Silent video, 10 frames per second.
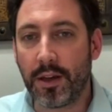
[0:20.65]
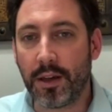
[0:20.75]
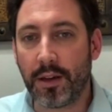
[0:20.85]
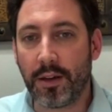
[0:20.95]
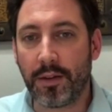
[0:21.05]

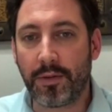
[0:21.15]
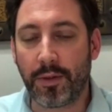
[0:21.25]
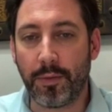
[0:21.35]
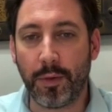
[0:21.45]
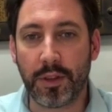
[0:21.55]

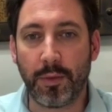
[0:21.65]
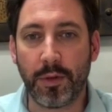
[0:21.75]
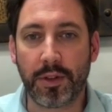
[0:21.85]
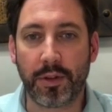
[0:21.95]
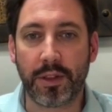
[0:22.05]
from
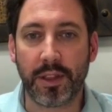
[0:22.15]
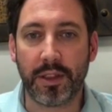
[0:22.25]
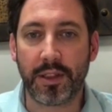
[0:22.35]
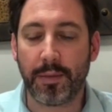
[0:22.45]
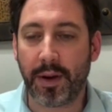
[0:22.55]
multiple
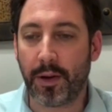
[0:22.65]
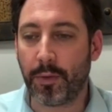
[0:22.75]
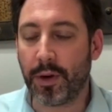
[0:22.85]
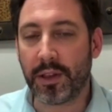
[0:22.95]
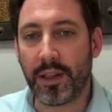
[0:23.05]
sources
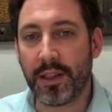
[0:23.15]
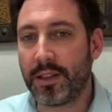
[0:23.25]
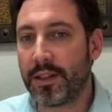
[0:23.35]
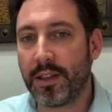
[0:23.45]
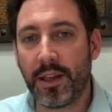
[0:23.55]
about what
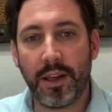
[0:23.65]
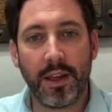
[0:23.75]
this